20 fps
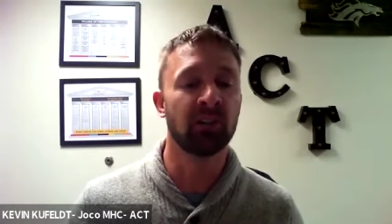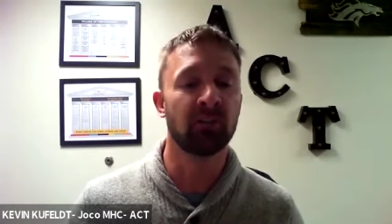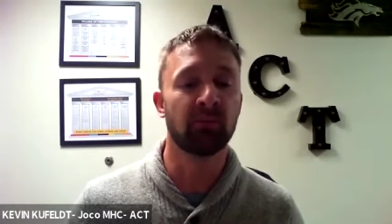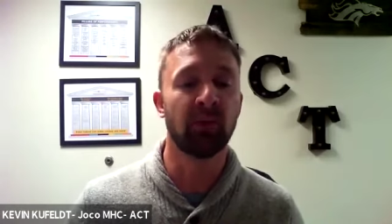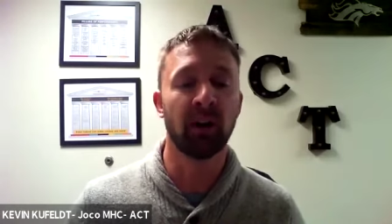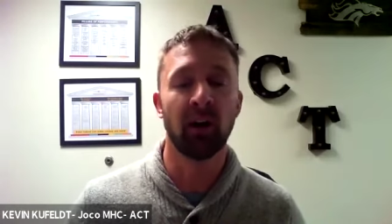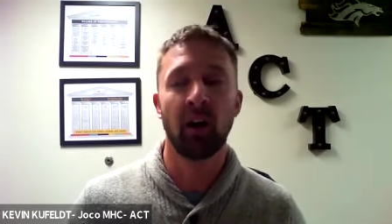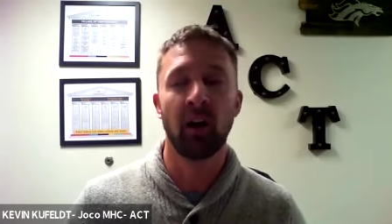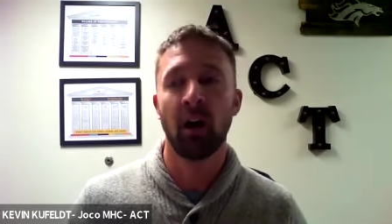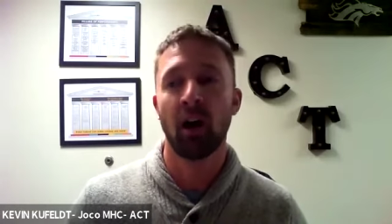
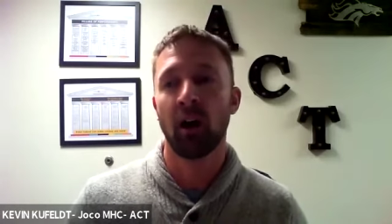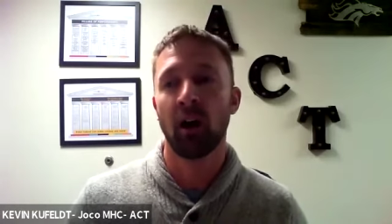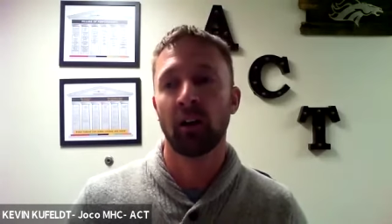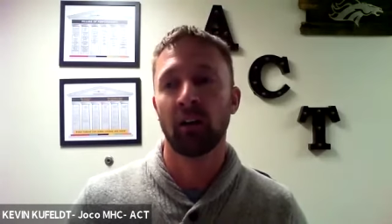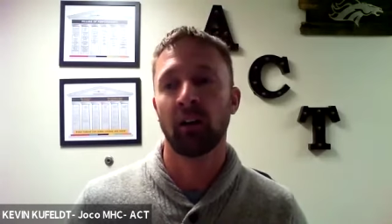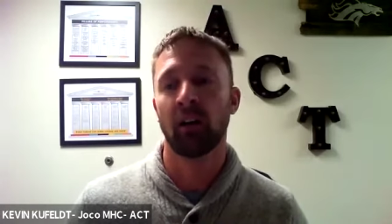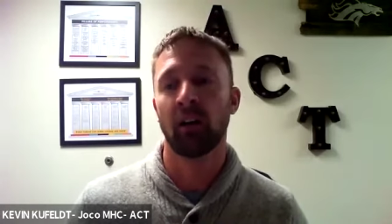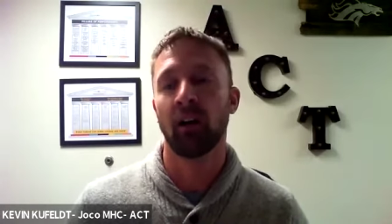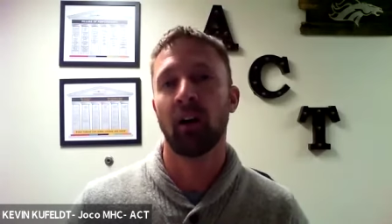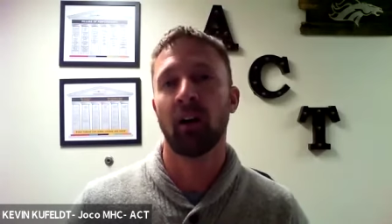But
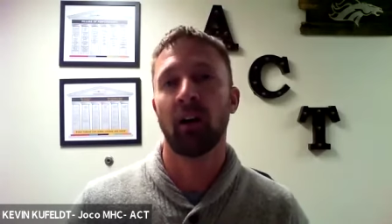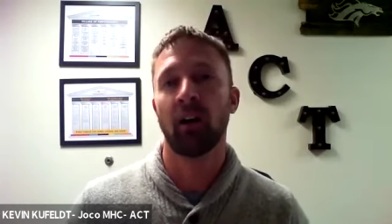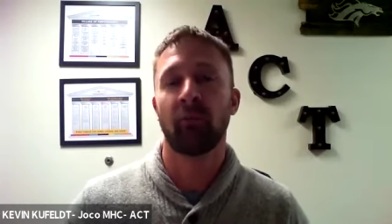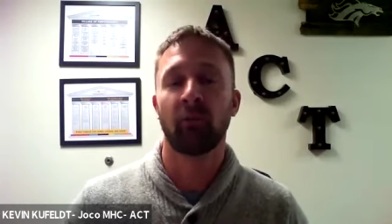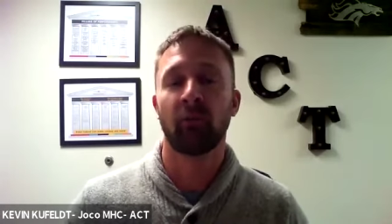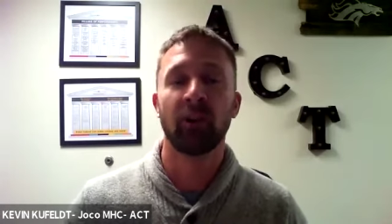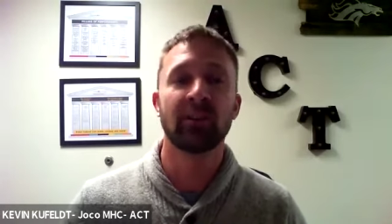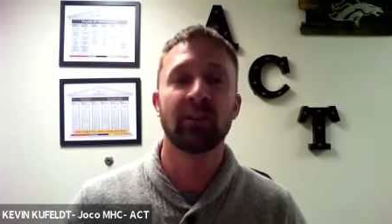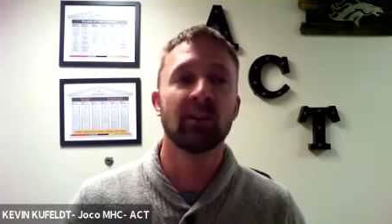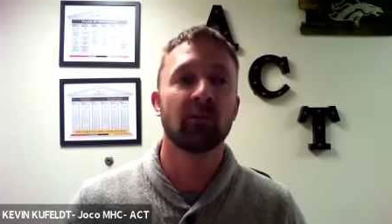uh,
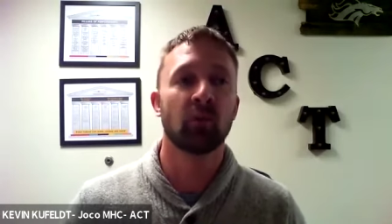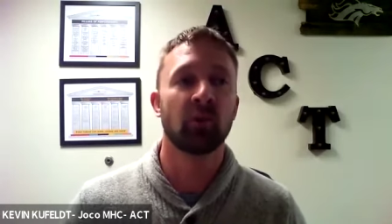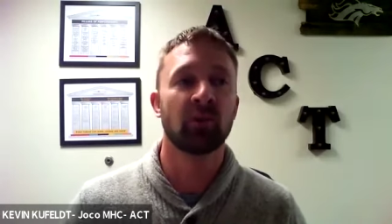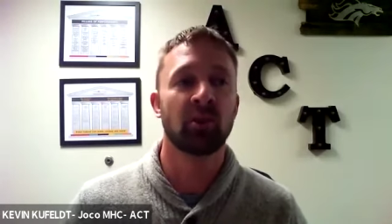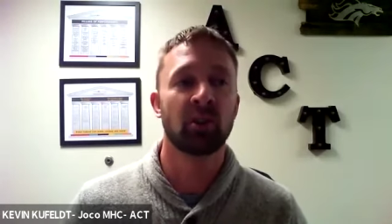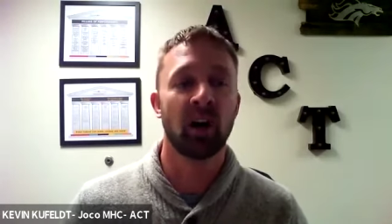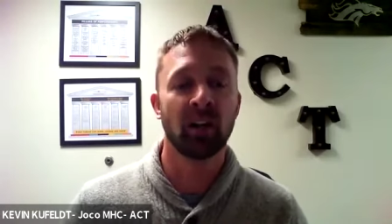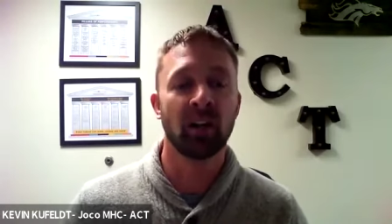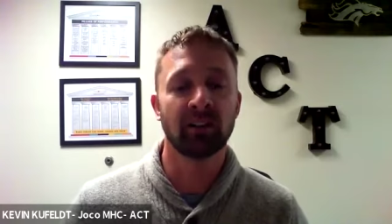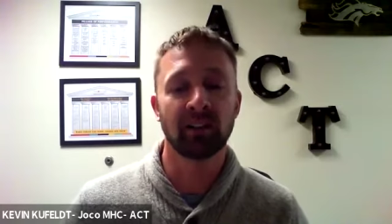for instance, with
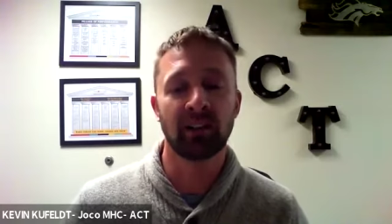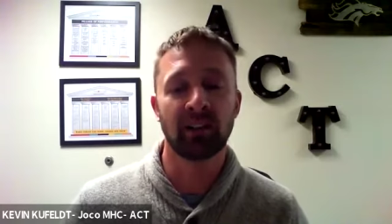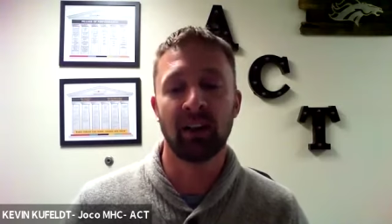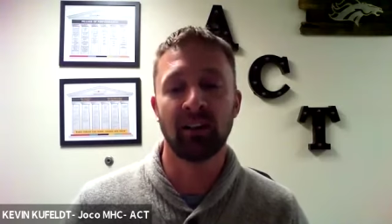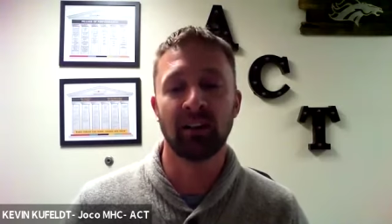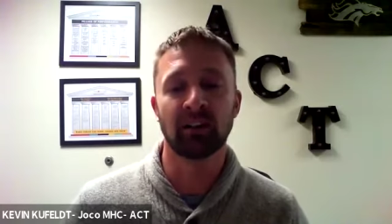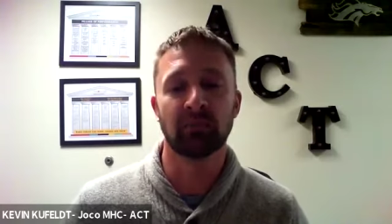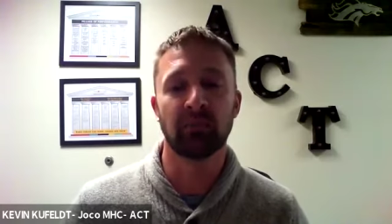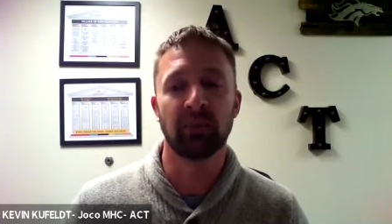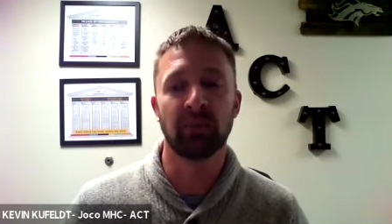Johnson County
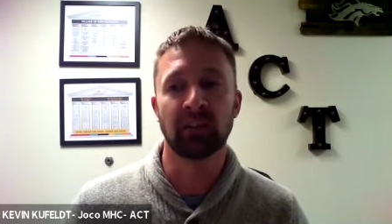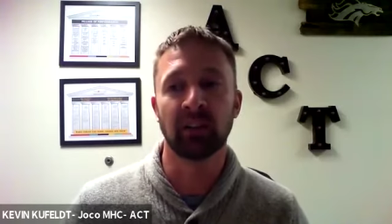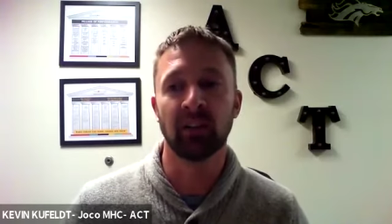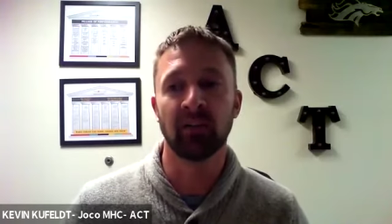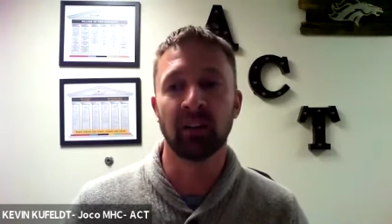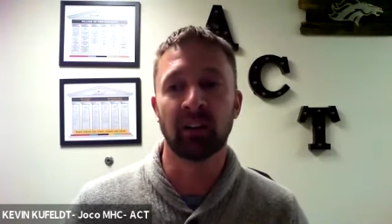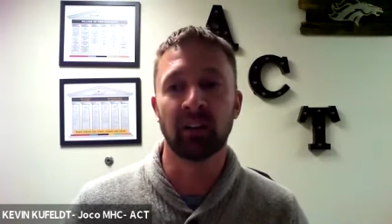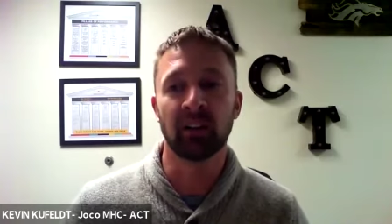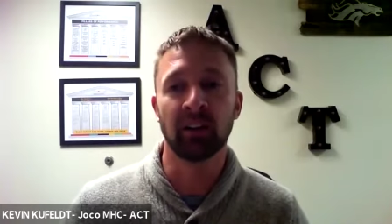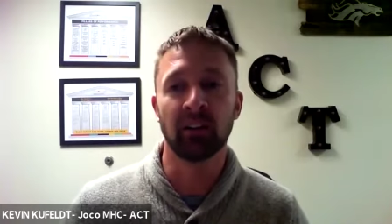
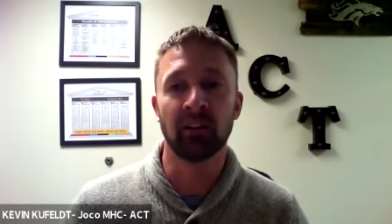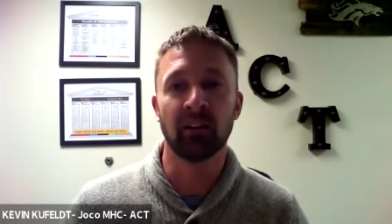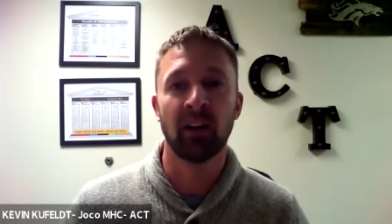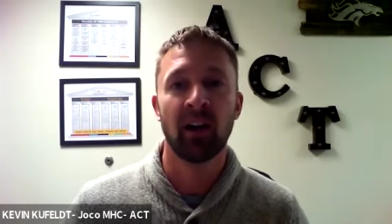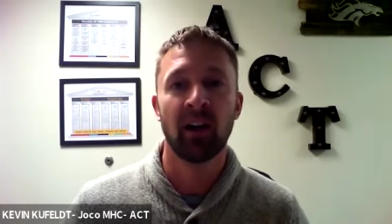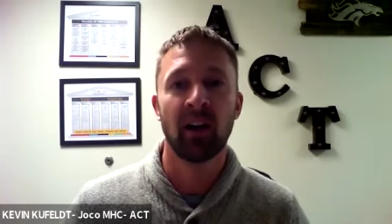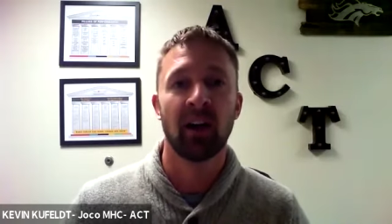specifically,